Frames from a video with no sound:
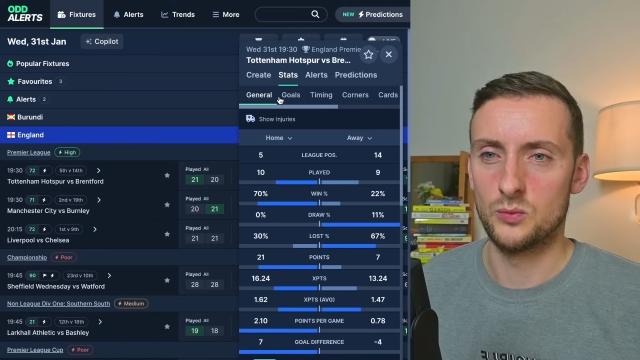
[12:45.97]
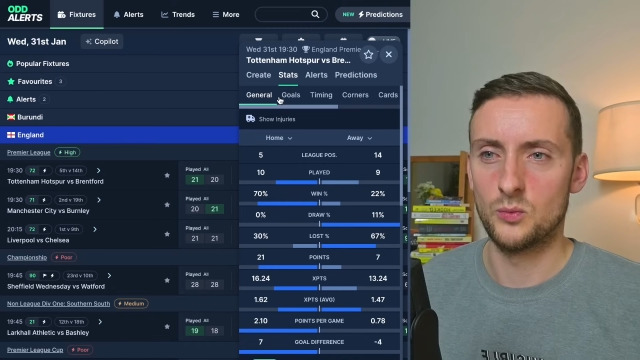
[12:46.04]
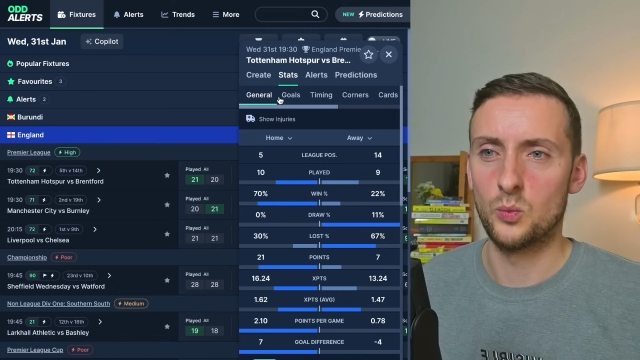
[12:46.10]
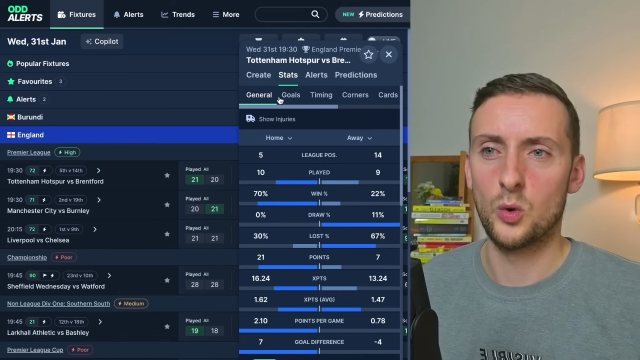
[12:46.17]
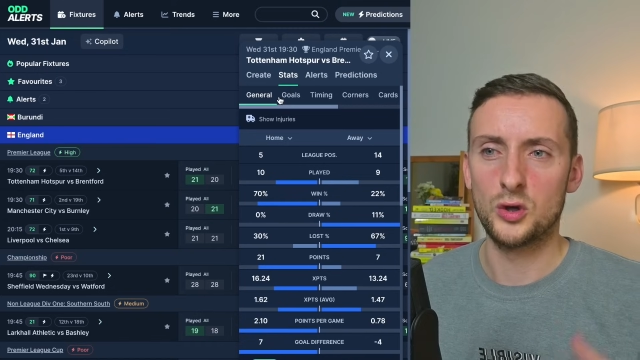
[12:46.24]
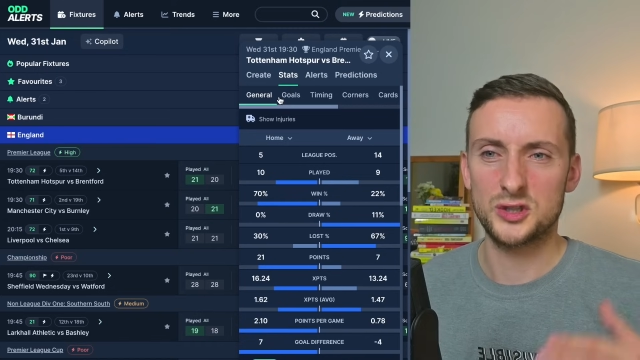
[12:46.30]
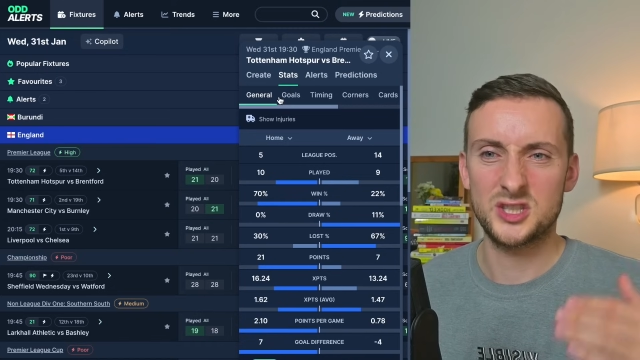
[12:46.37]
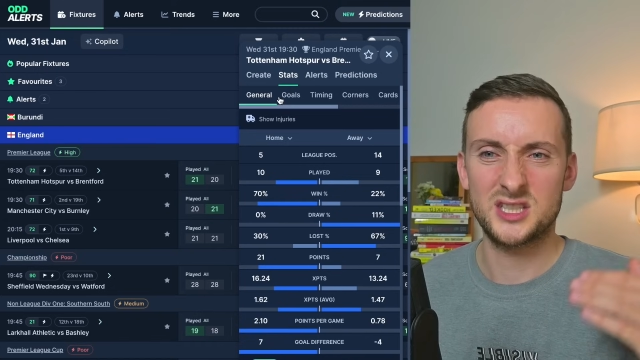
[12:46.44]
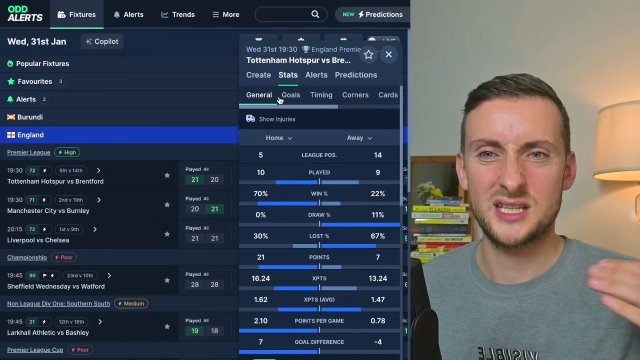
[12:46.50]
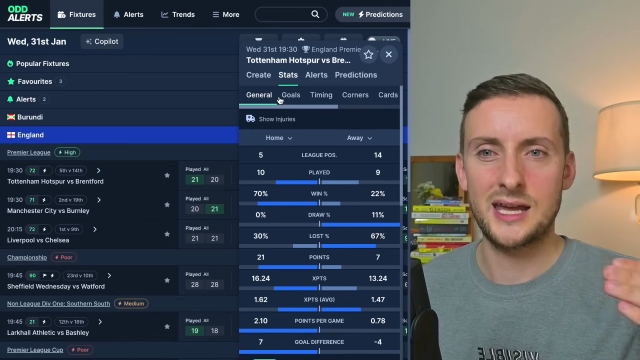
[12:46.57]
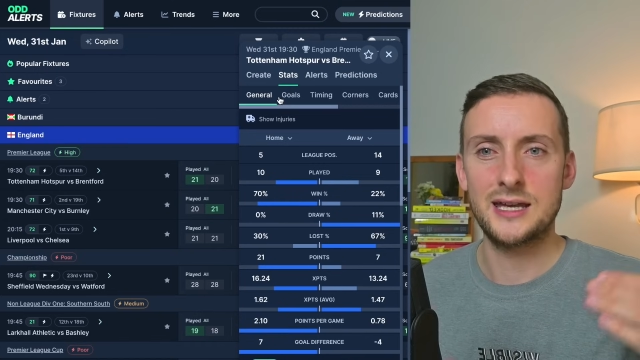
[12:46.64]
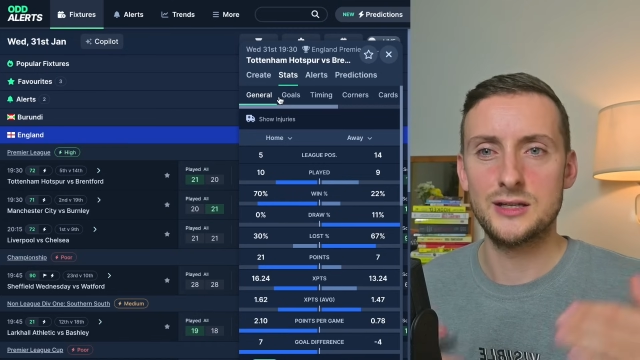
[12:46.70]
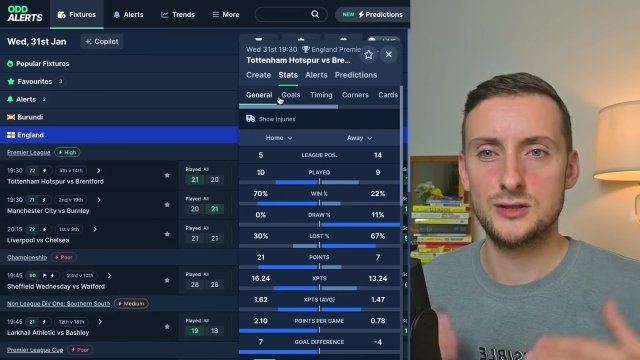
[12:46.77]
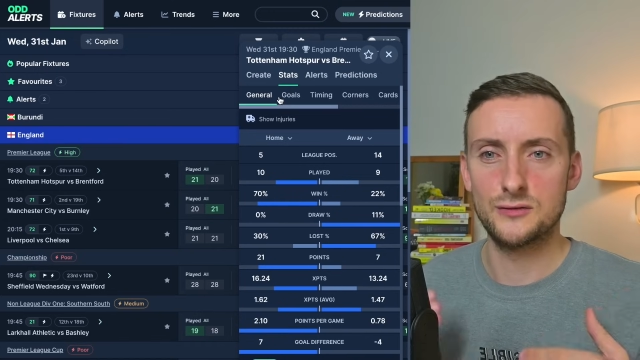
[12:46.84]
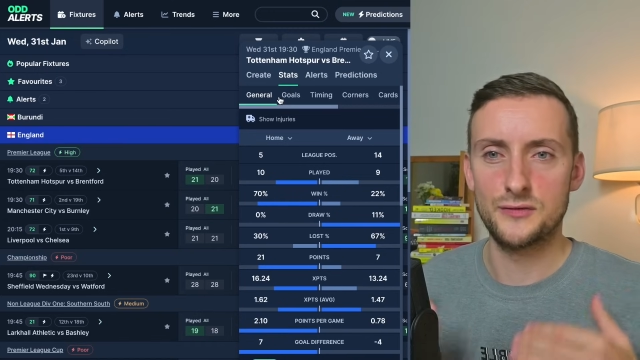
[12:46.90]
what
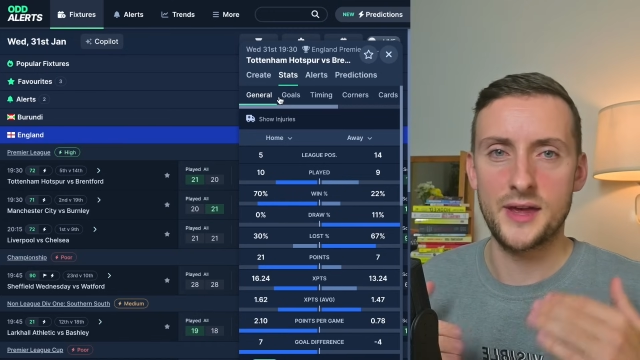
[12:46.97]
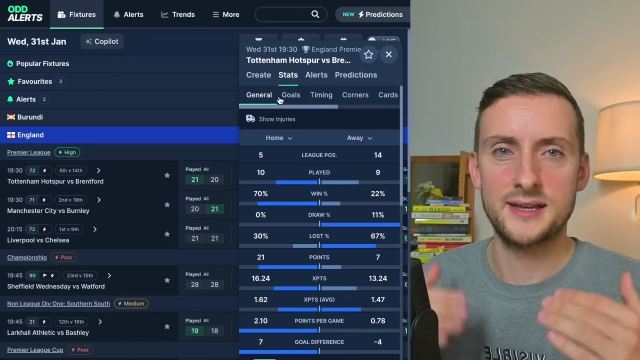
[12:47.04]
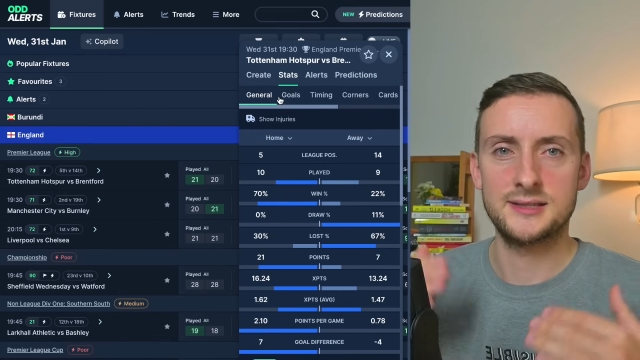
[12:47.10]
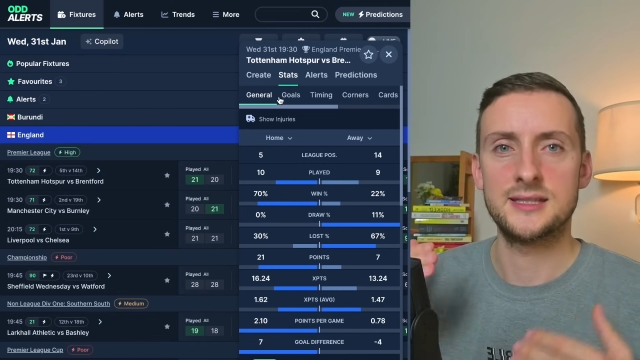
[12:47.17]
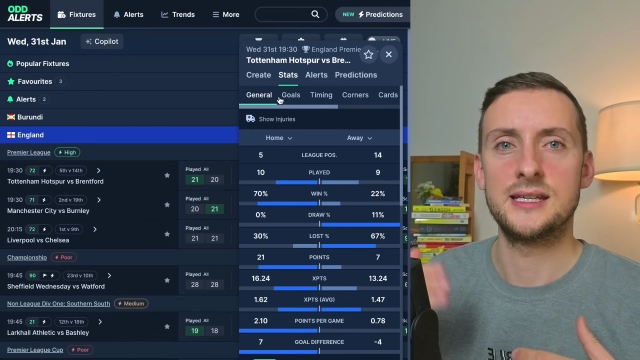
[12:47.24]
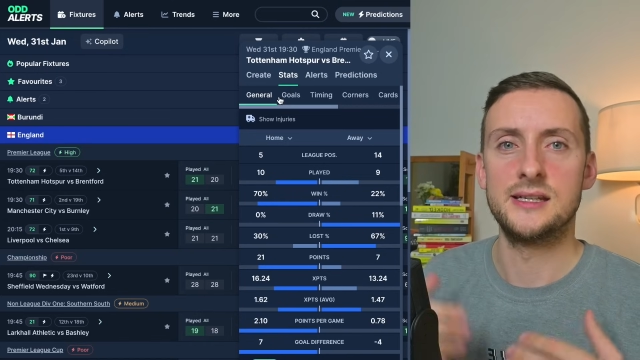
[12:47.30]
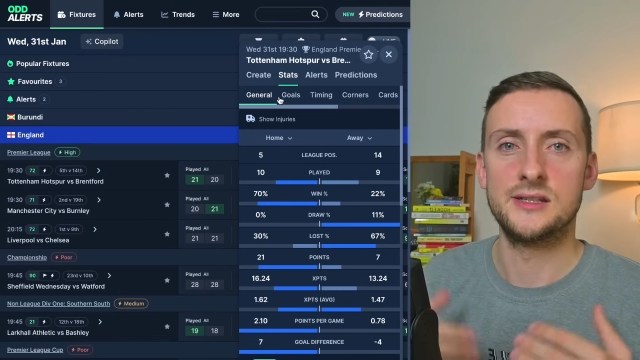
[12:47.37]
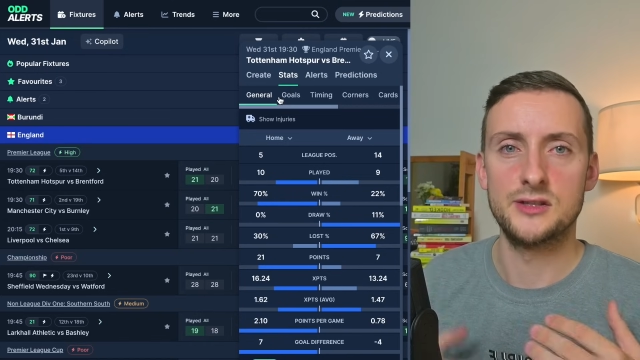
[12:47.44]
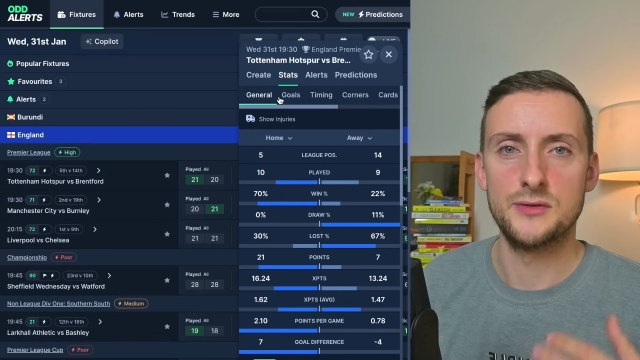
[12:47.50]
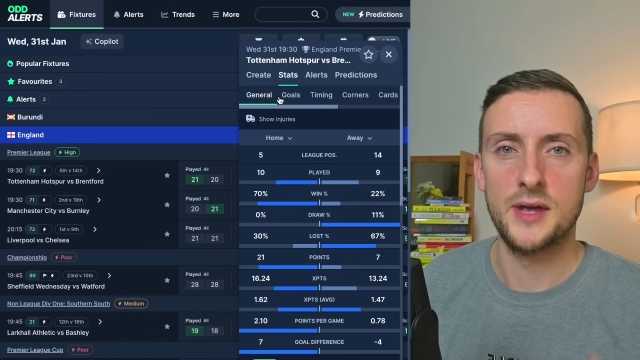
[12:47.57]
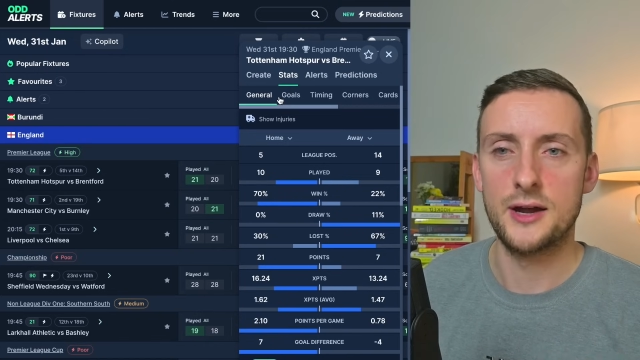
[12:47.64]
stage of their season